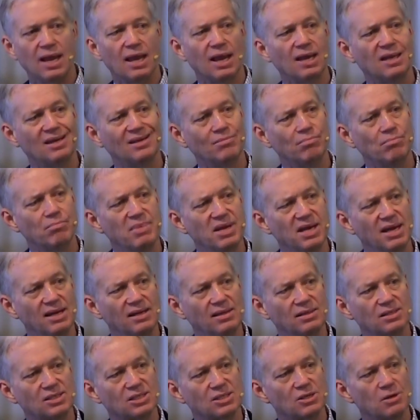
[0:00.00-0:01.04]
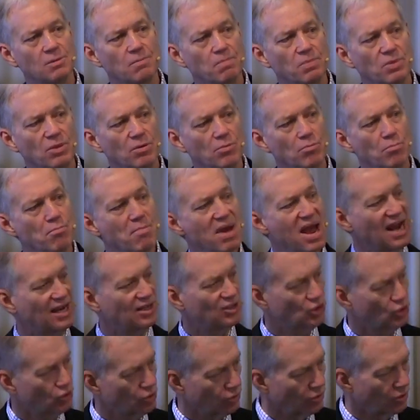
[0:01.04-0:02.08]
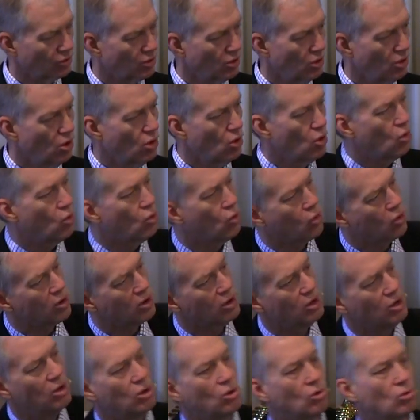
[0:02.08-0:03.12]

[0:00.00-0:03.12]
And it means master or